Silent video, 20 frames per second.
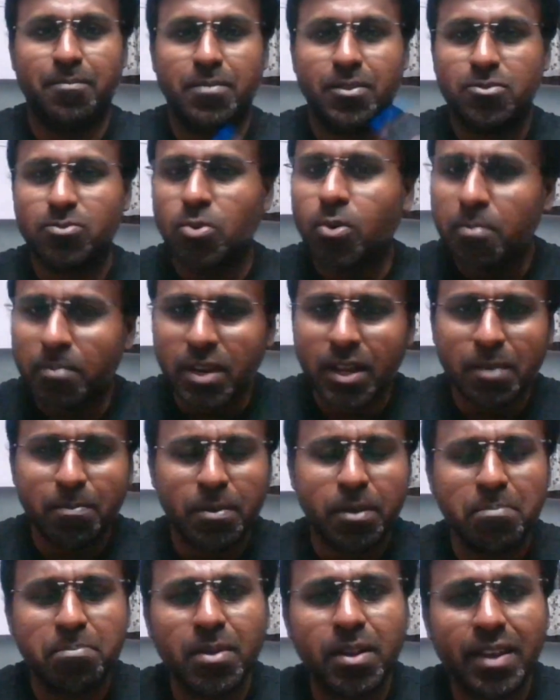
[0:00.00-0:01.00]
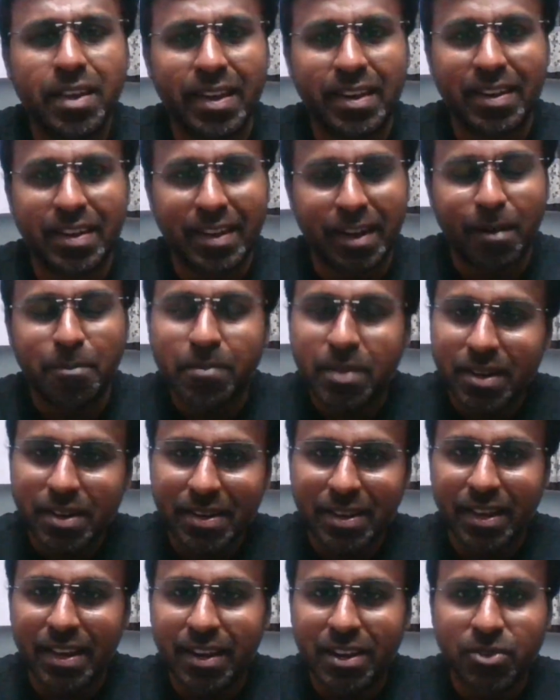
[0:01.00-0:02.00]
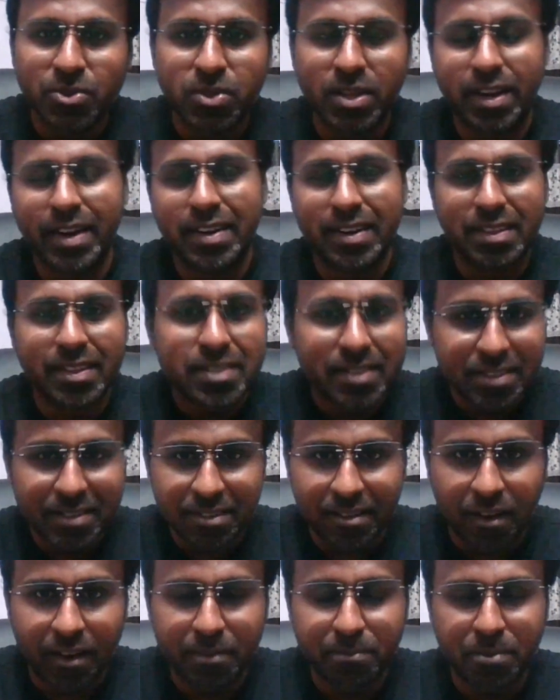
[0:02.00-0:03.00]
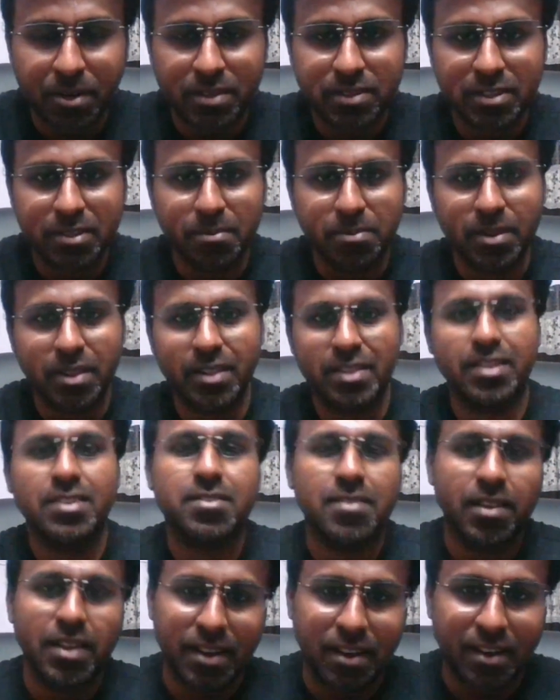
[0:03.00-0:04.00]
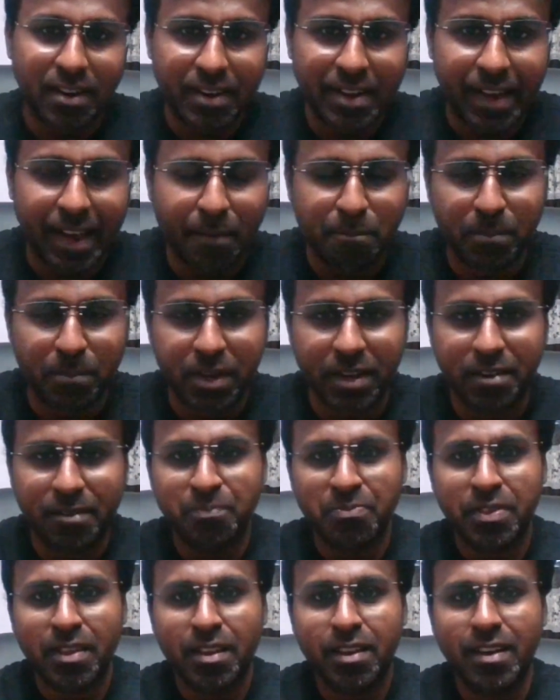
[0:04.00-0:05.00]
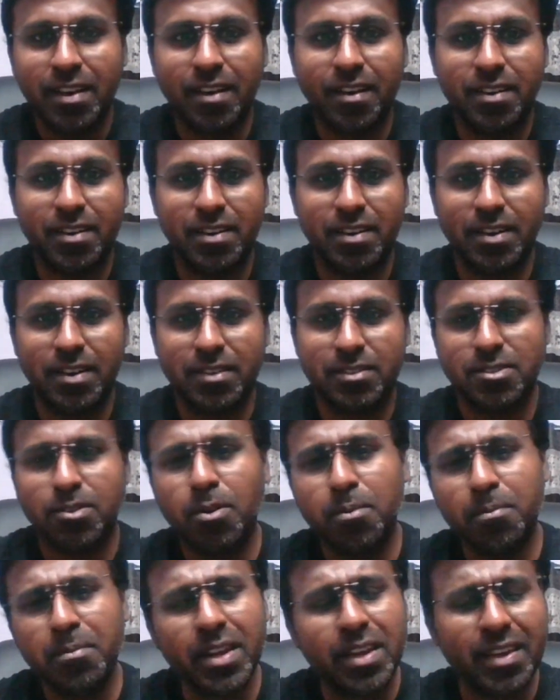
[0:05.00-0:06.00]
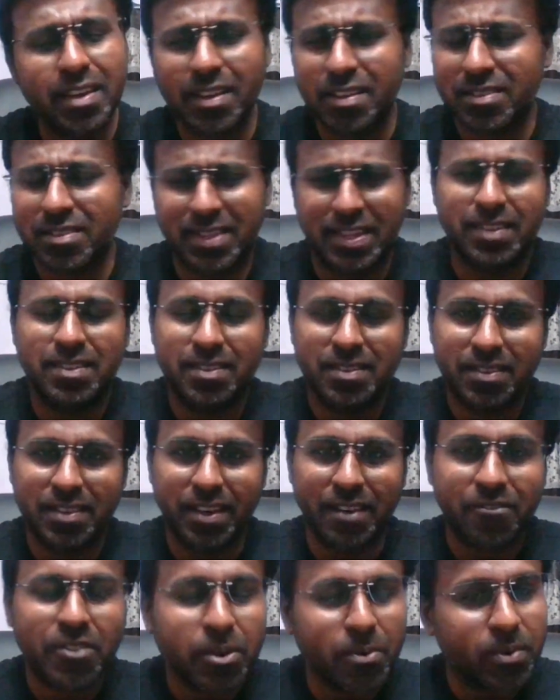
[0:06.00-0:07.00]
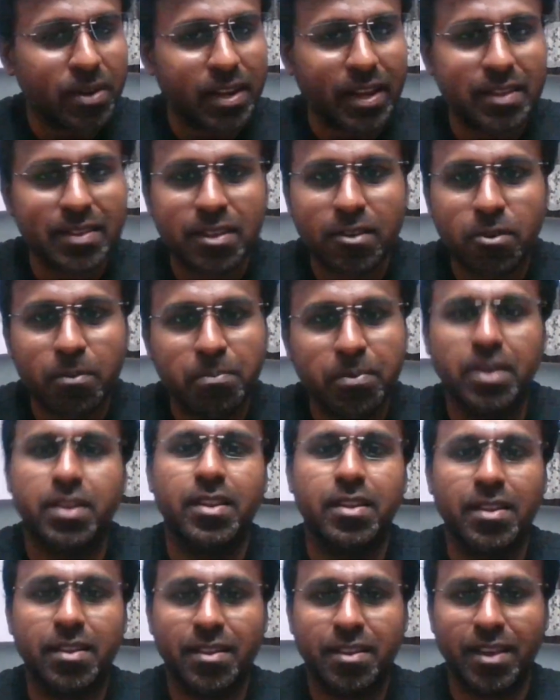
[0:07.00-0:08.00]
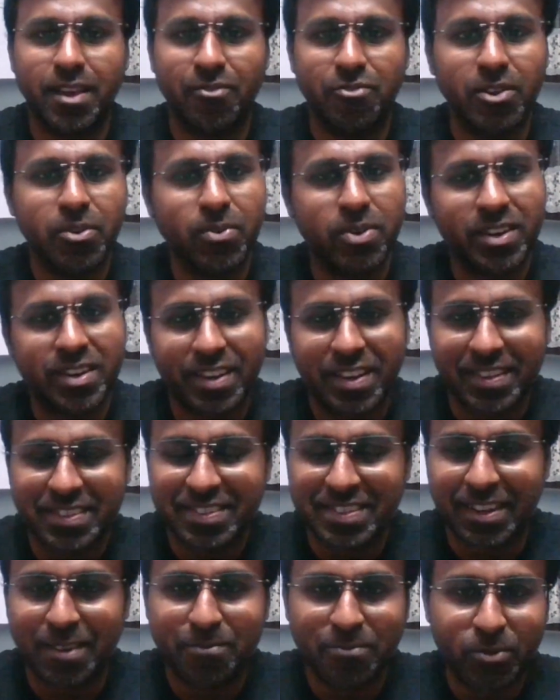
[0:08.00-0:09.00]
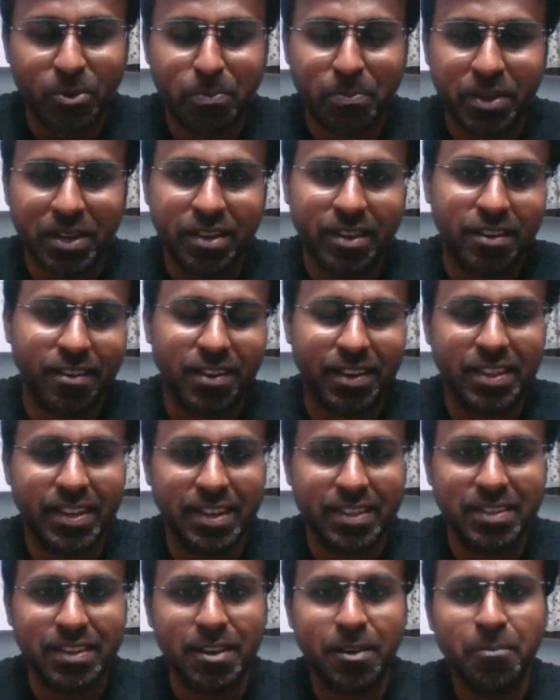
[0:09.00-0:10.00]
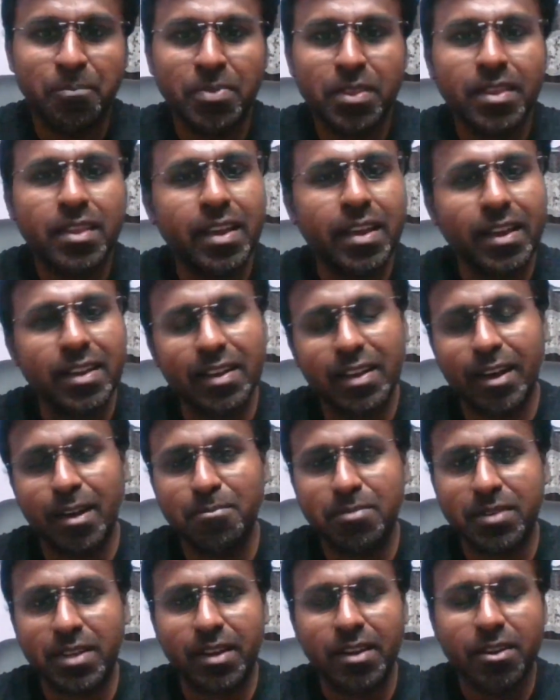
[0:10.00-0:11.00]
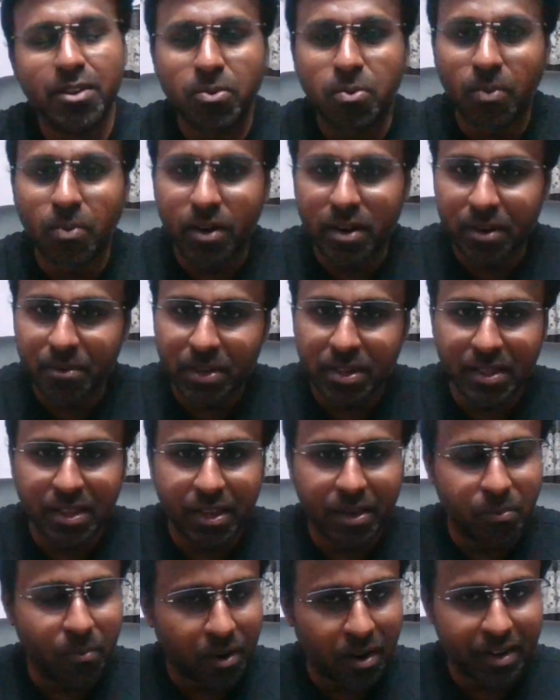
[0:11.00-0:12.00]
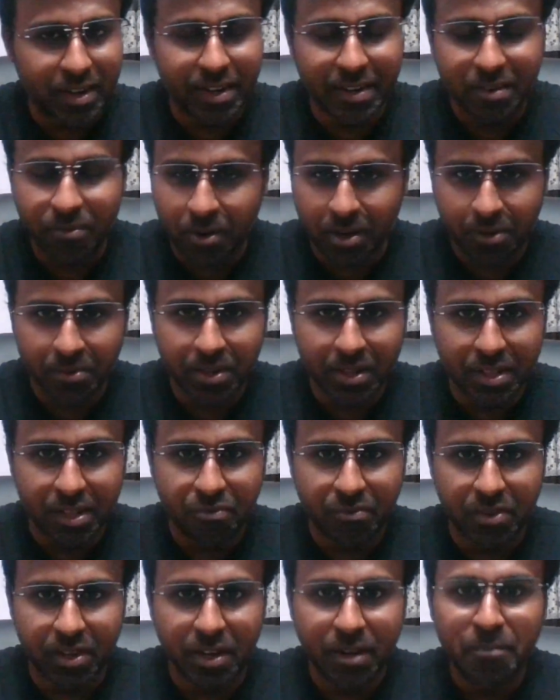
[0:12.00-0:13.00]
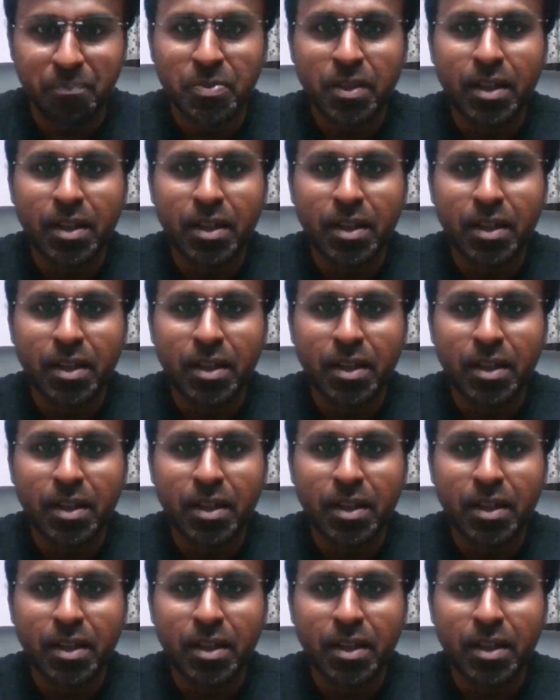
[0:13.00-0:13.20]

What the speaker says: so many people can come and tell you that this is not possible, this will not happen, or so many, see, everyone has an opinion, everyone has some opinion or the other. They can come tell you whatever they want and whatever they feel.